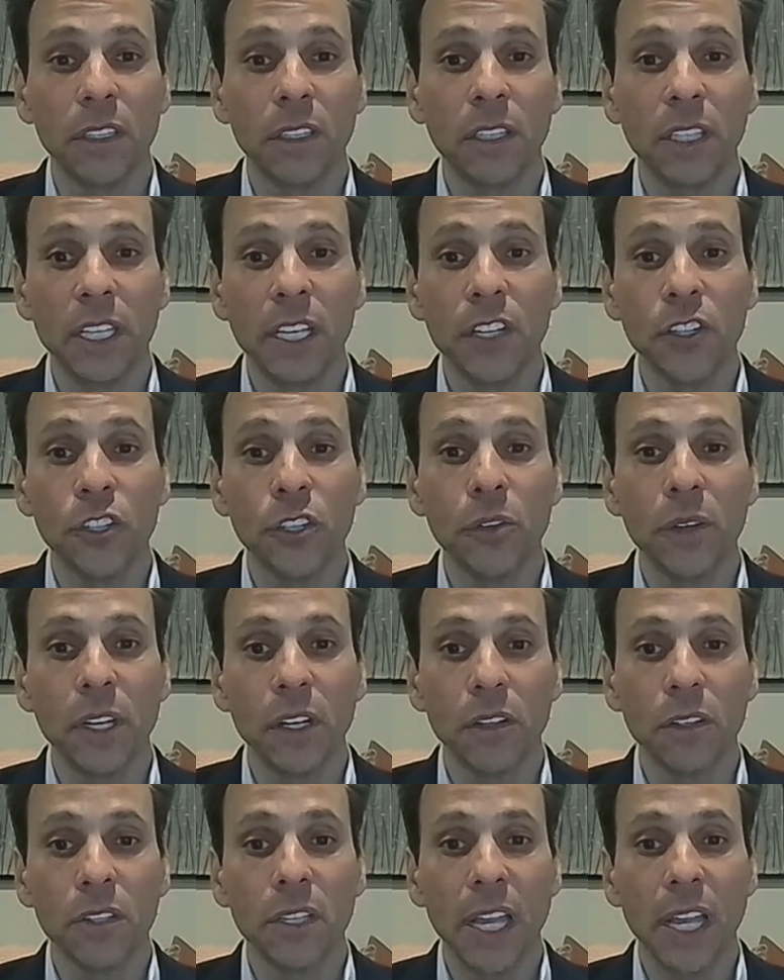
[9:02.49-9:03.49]
the issue
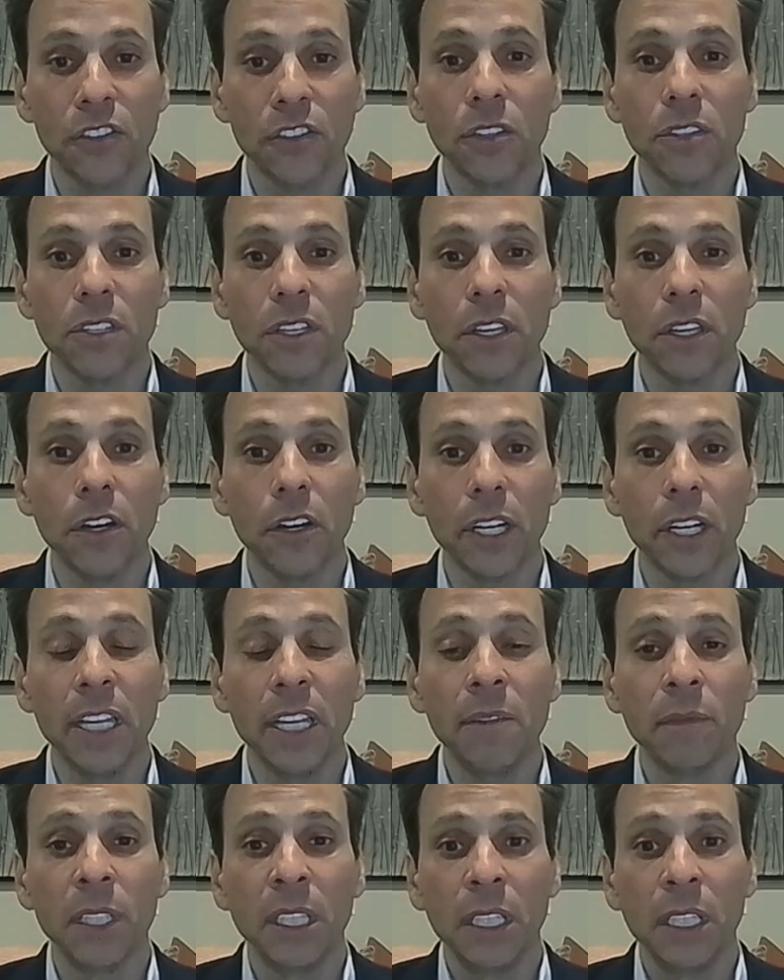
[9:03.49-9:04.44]
here is national security.